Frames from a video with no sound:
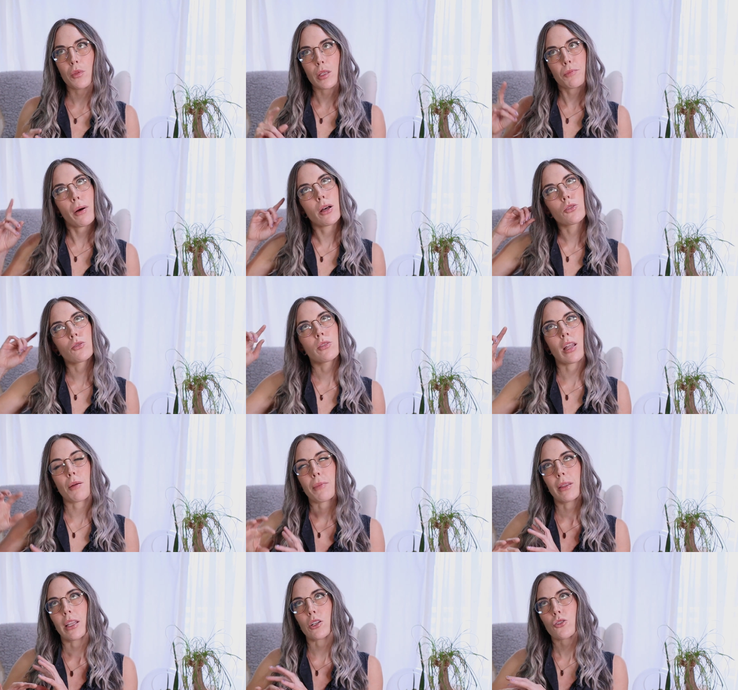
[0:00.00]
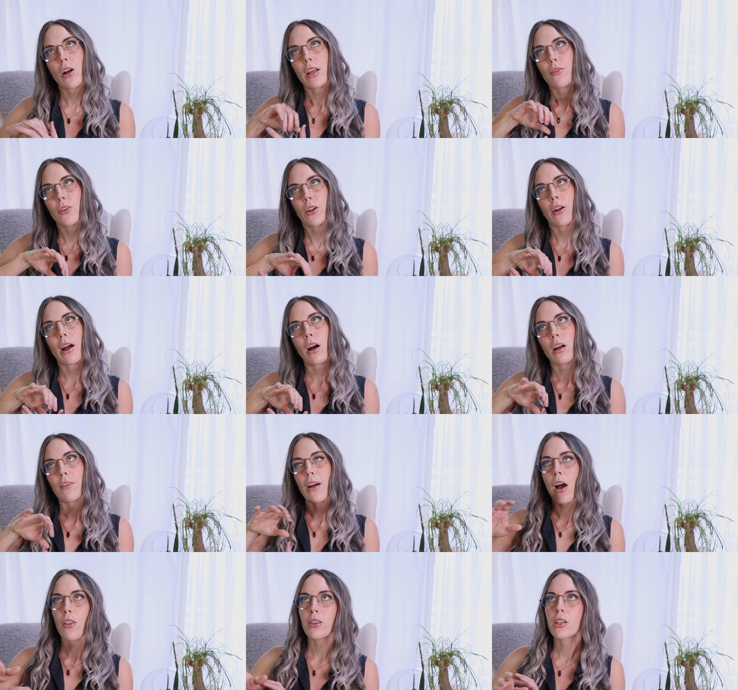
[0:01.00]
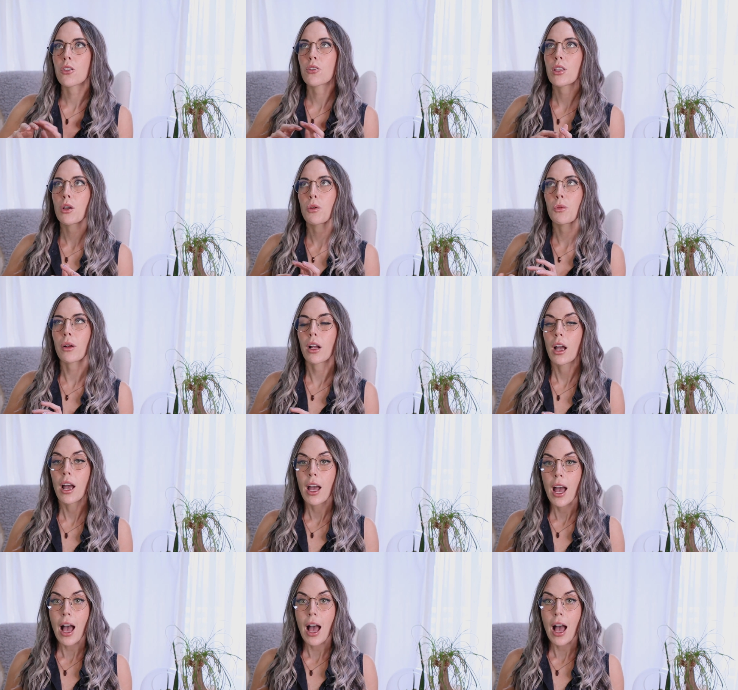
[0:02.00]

with this puzzle that I've been like trying to figure out of how this other thing would work.